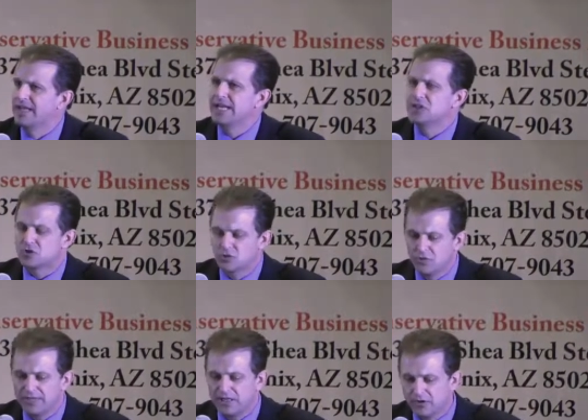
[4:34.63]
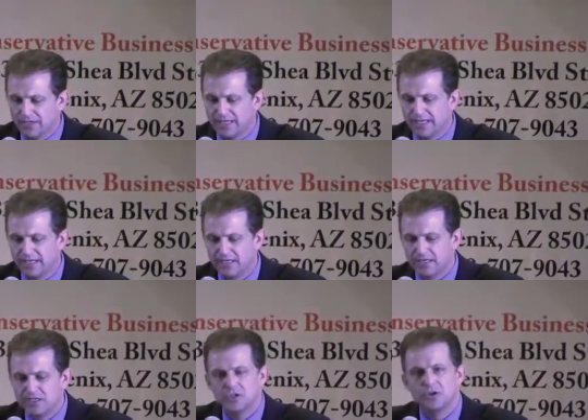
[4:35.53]
It's truly
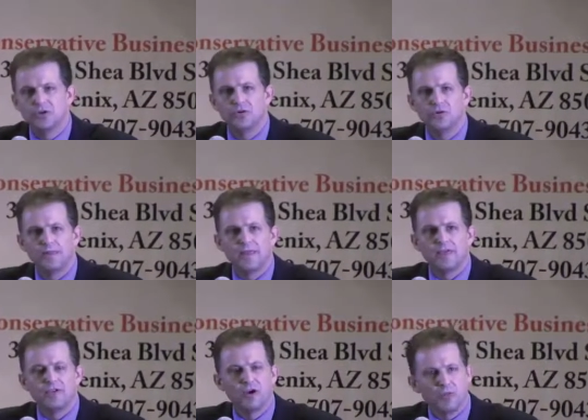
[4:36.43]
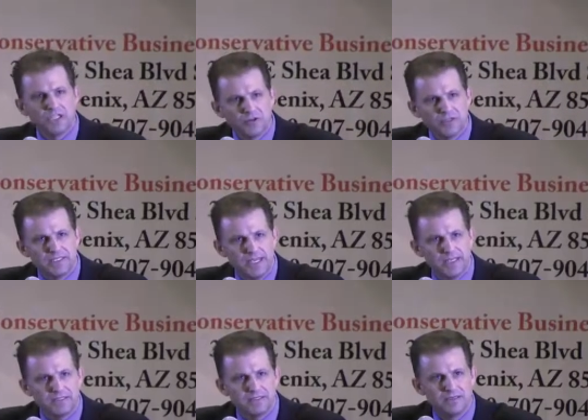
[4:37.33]
looking to the original
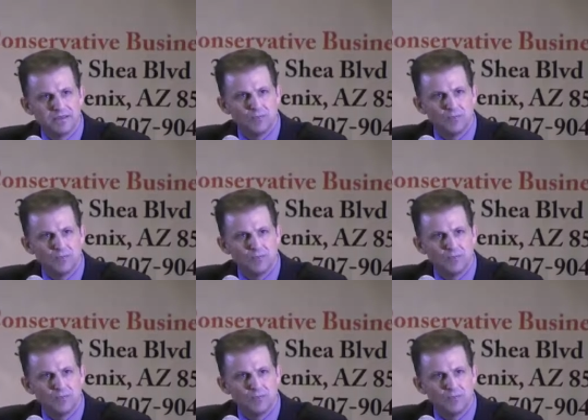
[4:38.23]
intent.